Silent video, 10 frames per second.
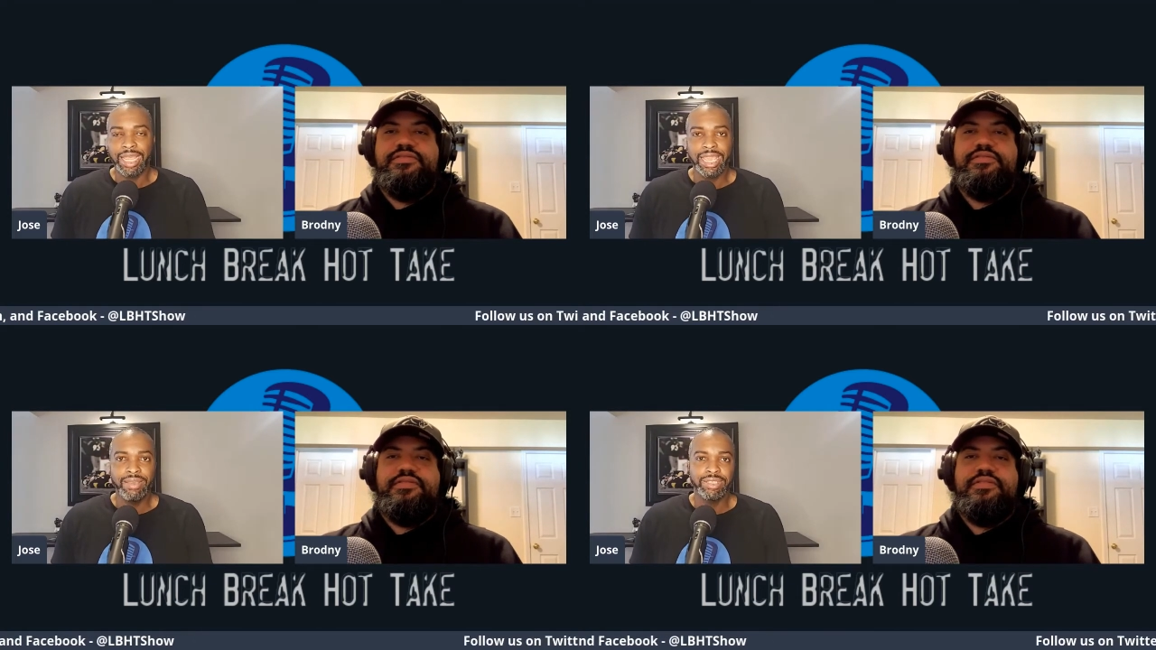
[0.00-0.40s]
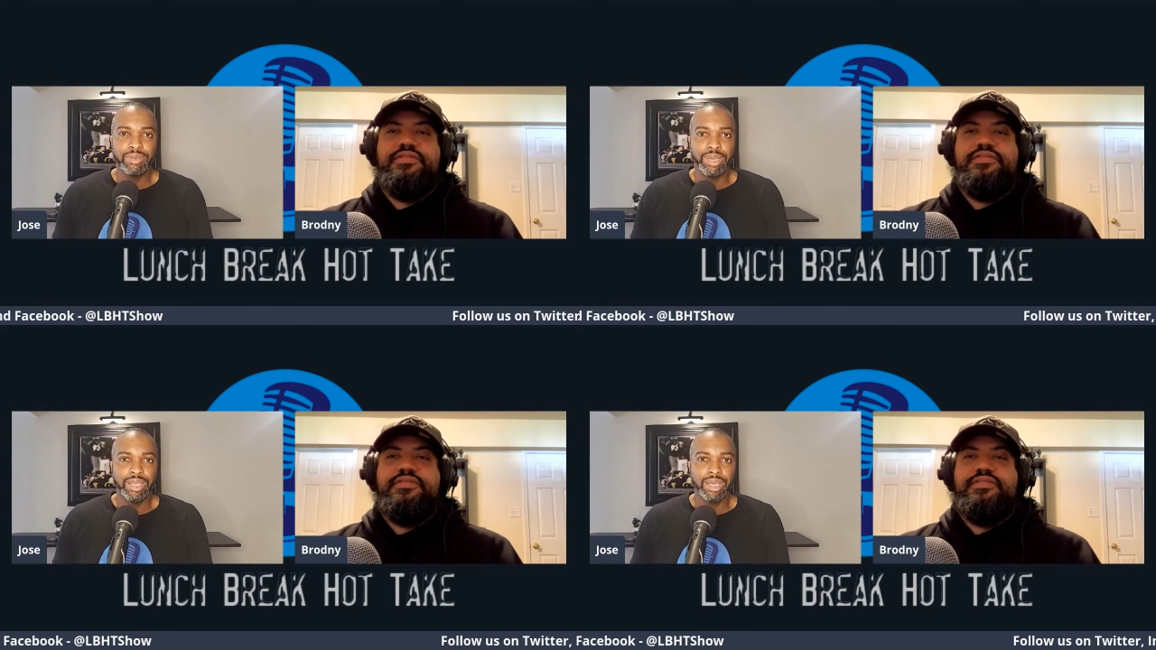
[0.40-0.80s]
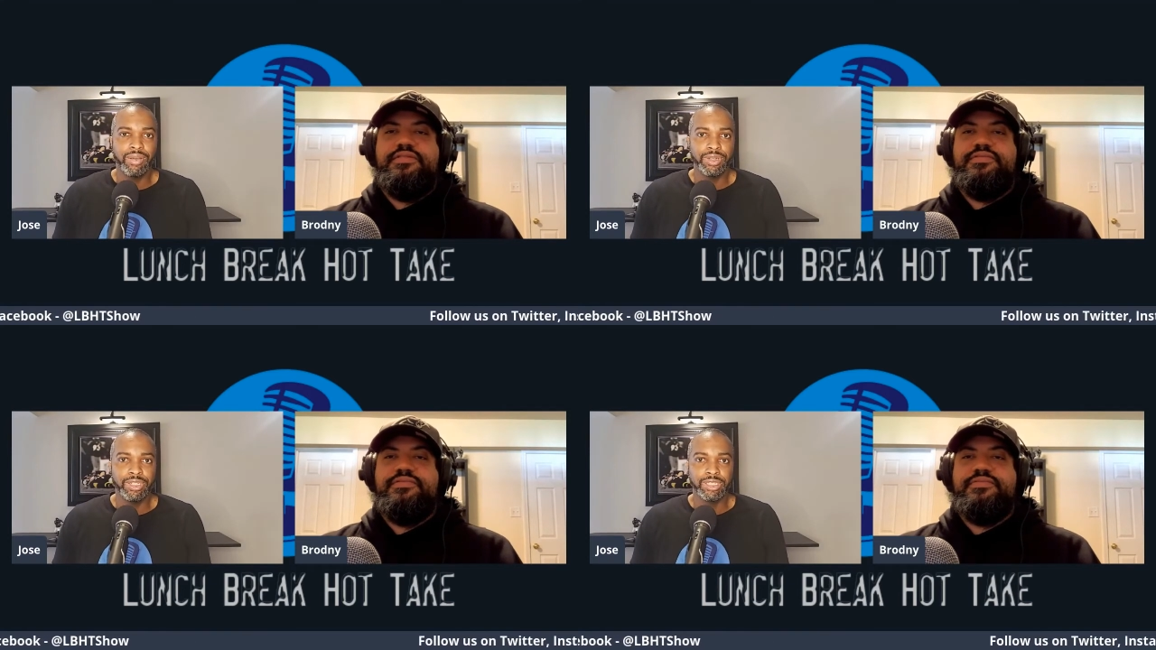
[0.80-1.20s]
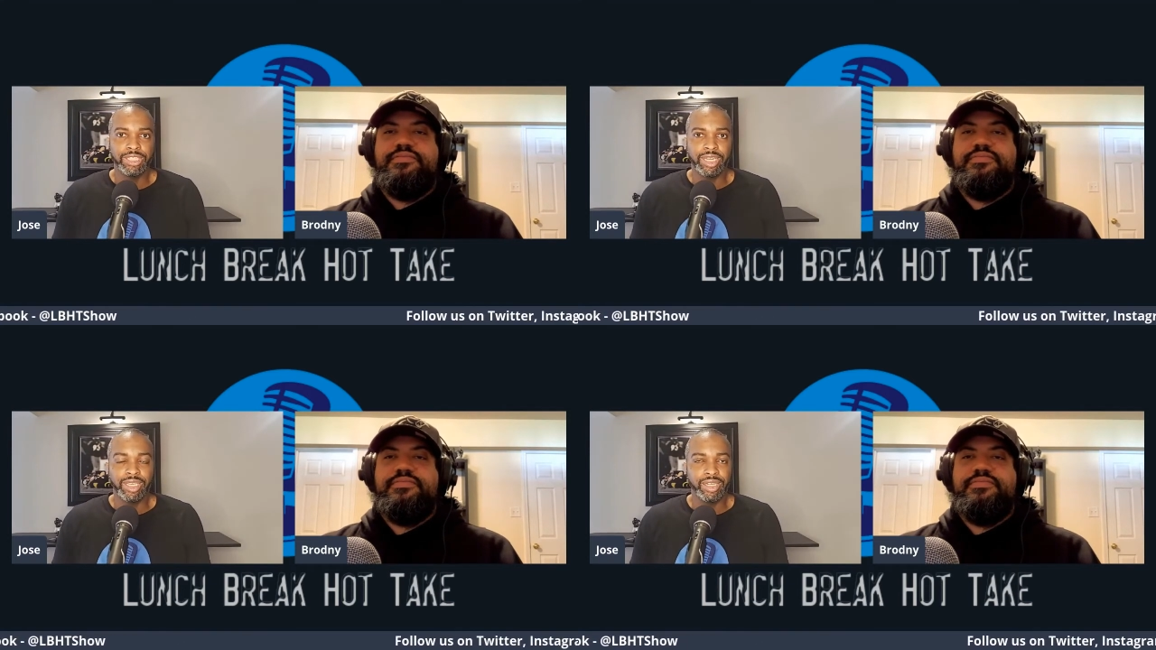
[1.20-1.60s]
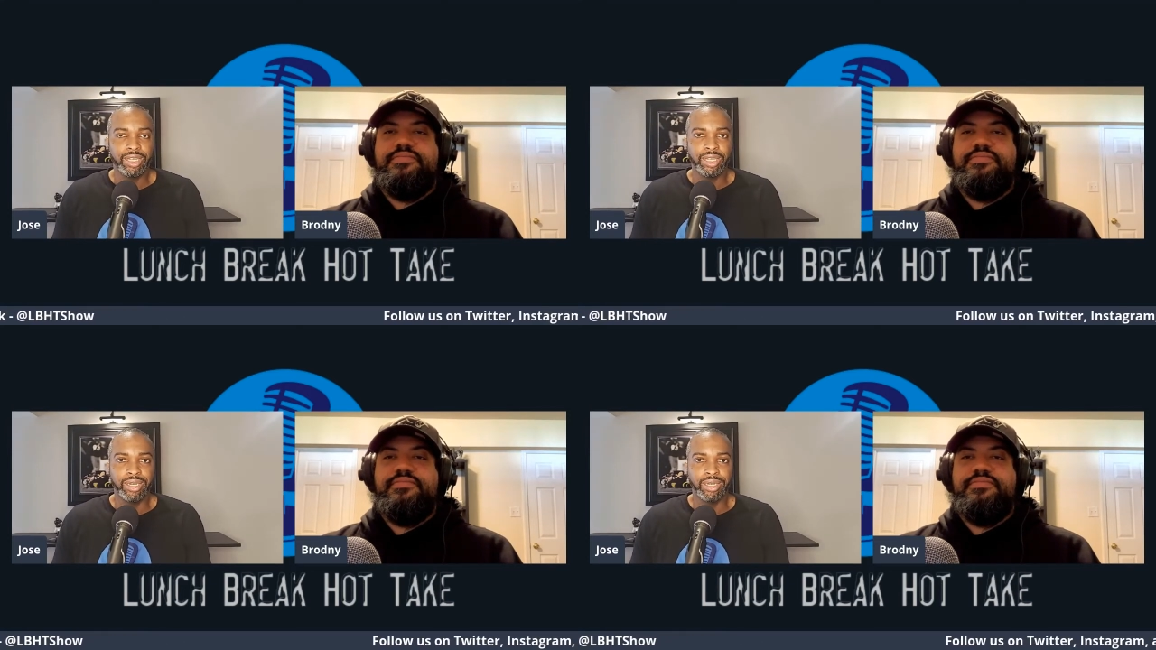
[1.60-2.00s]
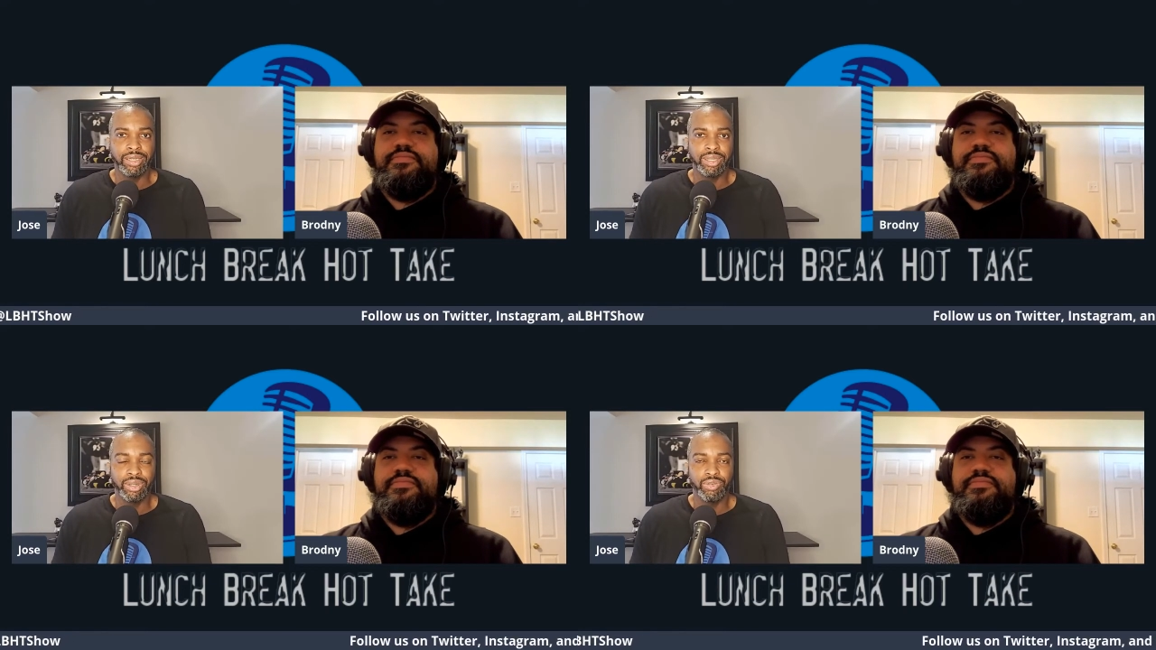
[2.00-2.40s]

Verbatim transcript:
Speaker 1: I, can't even say my confidence is shaken in